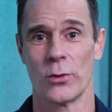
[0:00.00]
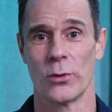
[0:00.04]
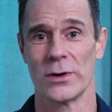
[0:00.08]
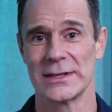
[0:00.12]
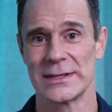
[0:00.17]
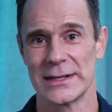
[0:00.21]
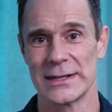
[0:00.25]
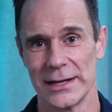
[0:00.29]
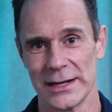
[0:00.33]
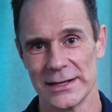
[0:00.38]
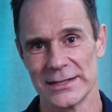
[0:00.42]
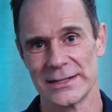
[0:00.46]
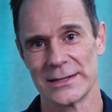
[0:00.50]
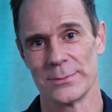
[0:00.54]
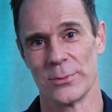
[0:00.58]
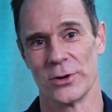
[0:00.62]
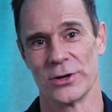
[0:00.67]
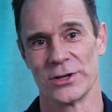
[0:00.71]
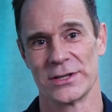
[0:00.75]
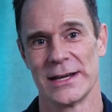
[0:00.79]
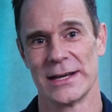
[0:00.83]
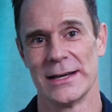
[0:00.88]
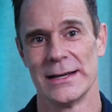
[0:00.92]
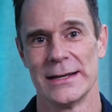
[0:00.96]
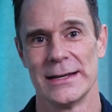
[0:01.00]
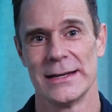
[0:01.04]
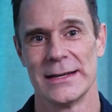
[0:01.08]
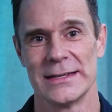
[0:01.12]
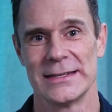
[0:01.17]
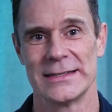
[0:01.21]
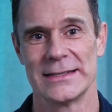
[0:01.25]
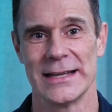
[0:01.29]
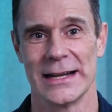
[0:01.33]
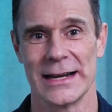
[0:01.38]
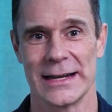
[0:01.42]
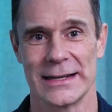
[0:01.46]
his customers
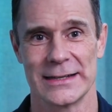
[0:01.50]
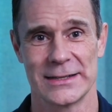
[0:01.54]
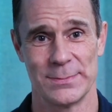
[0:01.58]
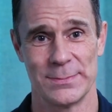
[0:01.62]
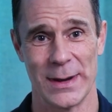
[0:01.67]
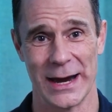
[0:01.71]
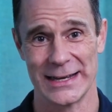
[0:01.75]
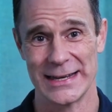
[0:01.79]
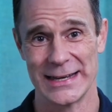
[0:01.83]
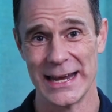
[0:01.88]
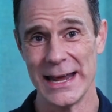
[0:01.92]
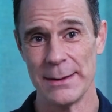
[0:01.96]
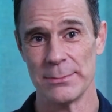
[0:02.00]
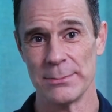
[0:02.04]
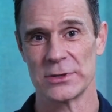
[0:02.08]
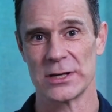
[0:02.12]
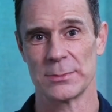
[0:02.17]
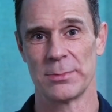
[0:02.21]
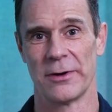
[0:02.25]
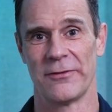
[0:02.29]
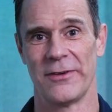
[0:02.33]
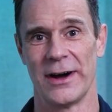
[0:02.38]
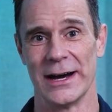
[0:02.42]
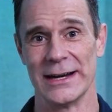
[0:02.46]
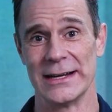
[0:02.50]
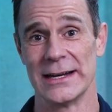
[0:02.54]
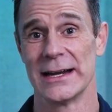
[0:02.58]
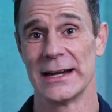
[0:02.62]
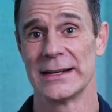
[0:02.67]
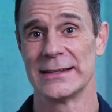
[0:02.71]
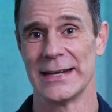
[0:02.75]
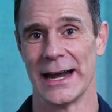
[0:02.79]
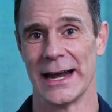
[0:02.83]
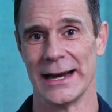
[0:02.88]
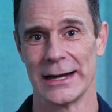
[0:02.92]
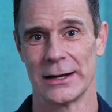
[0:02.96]
still expect him to provide
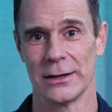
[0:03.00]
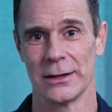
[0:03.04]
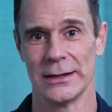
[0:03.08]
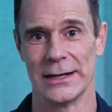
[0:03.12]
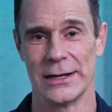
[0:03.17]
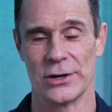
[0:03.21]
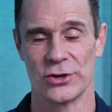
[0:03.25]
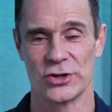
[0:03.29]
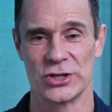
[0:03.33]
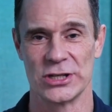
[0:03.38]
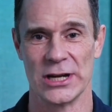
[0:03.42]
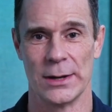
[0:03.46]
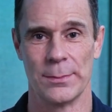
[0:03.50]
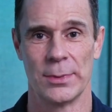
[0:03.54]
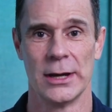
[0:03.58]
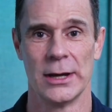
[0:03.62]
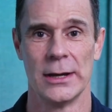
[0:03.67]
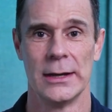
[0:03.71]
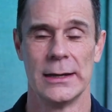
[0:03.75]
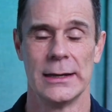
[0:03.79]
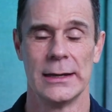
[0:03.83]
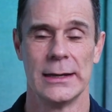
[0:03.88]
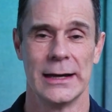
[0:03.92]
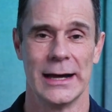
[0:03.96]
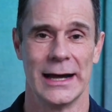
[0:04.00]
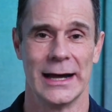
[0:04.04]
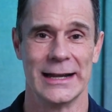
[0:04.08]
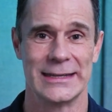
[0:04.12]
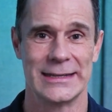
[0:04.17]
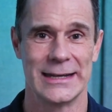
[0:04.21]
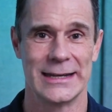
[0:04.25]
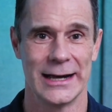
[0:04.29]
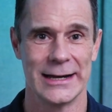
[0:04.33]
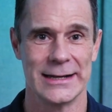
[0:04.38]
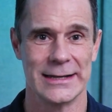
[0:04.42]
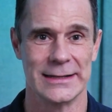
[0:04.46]
technical leadership and
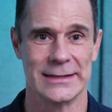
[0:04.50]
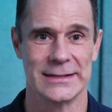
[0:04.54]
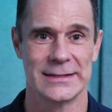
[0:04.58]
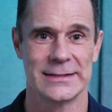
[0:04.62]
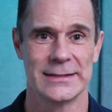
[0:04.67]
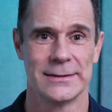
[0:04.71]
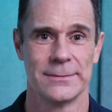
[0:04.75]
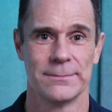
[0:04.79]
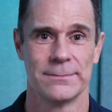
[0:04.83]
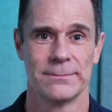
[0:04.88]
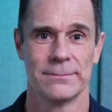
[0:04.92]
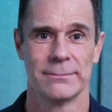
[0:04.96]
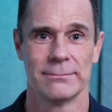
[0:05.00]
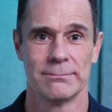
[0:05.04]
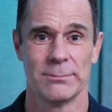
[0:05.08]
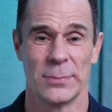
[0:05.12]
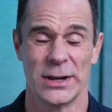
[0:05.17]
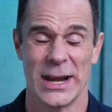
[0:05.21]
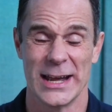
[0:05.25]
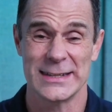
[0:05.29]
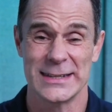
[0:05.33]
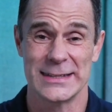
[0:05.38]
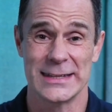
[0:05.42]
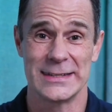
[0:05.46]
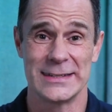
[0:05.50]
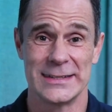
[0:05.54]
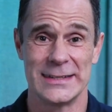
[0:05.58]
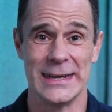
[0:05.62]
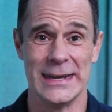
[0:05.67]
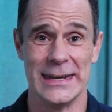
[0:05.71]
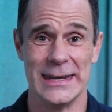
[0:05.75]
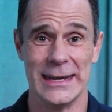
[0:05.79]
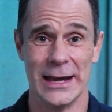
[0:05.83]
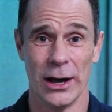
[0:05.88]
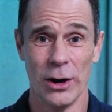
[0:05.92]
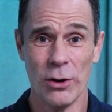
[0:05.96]
guidance. But has the
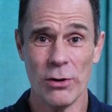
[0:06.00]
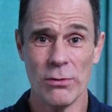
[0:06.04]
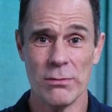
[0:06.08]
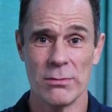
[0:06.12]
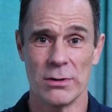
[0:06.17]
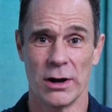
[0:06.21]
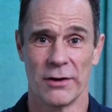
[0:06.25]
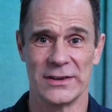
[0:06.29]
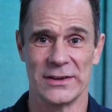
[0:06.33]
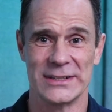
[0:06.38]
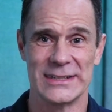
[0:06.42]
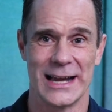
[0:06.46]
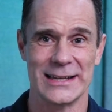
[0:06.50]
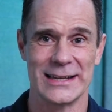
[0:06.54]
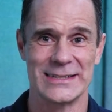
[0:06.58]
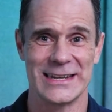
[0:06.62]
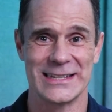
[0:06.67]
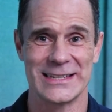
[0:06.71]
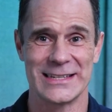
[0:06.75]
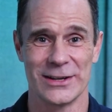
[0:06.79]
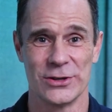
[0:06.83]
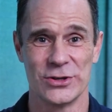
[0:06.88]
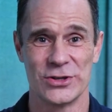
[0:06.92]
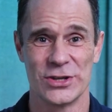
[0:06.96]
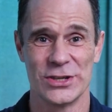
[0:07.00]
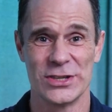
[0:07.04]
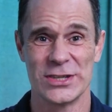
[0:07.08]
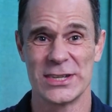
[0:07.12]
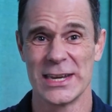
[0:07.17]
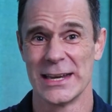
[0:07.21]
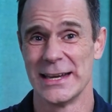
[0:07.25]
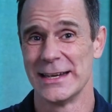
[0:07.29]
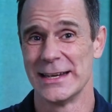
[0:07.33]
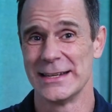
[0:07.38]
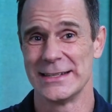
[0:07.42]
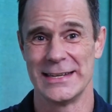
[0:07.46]
CEO of Hitachi Solutions
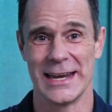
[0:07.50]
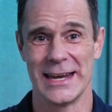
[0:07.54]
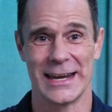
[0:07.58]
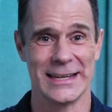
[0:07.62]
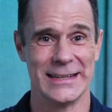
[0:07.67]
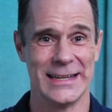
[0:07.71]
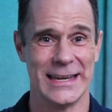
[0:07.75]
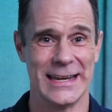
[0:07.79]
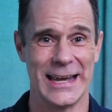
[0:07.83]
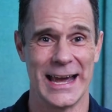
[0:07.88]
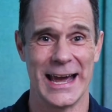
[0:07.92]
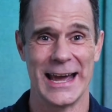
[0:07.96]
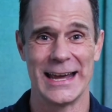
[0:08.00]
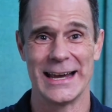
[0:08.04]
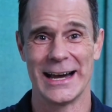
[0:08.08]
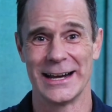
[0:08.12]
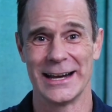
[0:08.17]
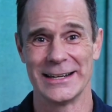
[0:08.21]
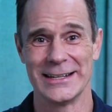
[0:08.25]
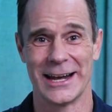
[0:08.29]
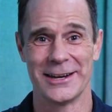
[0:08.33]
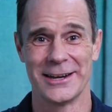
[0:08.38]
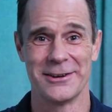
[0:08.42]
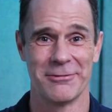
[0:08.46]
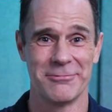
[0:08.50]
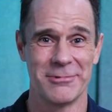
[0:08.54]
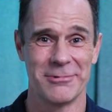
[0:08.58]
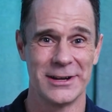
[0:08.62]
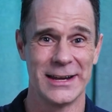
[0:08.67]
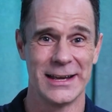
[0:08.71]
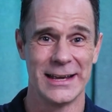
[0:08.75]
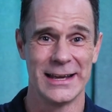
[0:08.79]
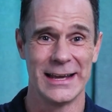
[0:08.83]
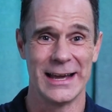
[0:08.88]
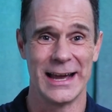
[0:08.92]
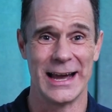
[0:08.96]
taken the AI 900
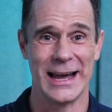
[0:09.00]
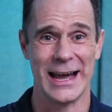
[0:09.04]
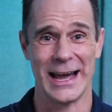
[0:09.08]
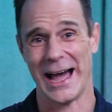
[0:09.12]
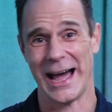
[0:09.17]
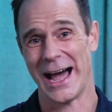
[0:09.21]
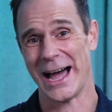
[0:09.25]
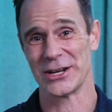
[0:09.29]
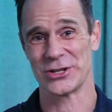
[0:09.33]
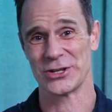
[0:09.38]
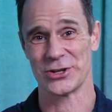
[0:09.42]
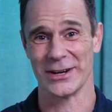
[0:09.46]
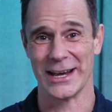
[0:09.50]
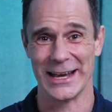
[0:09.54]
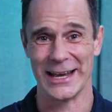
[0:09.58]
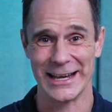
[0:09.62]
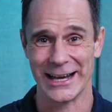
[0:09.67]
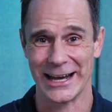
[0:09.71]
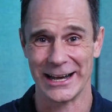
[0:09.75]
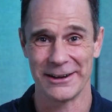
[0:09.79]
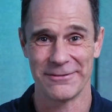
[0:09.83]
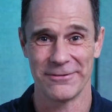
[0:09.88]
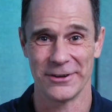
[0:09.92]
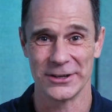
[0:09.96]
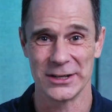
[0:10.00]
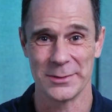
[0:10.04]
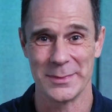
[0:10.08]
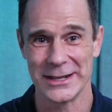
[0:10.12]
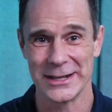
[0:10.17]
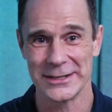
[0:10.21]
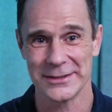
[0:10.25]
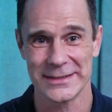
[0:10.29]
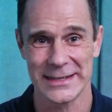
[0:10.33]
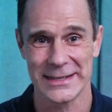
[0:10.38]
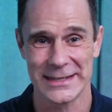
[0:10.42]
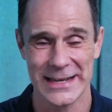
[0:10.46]
Azure AI
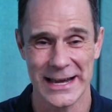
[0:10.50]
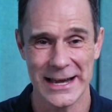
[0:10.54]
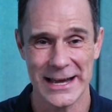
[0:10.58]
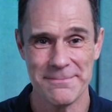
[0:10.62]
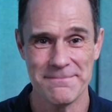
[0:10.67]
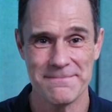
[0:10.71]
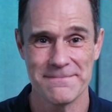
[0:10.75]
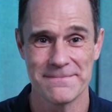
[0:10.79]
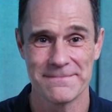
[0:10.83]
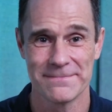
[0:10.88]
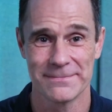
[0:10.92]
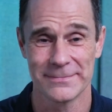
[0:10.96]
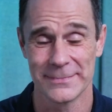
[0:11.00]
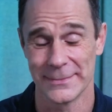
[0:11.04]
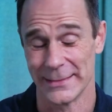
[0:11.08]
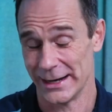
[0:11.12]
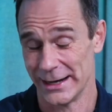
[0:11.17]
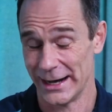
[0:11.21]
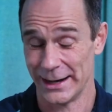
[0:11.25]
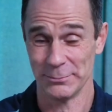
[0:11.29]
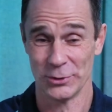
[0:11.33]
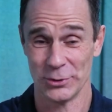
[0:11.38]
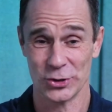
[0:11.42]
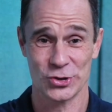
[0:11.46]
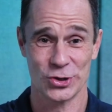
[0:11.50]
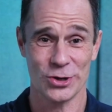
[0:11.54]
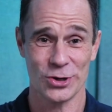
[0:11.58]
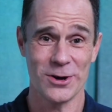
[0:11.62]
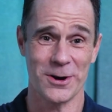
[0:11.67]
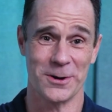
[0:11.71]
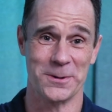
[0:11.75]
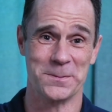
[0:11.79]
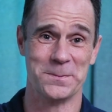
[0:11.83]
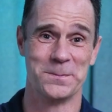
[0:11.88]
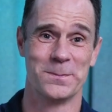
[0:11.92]
Fundamentals exam? I'm not sure.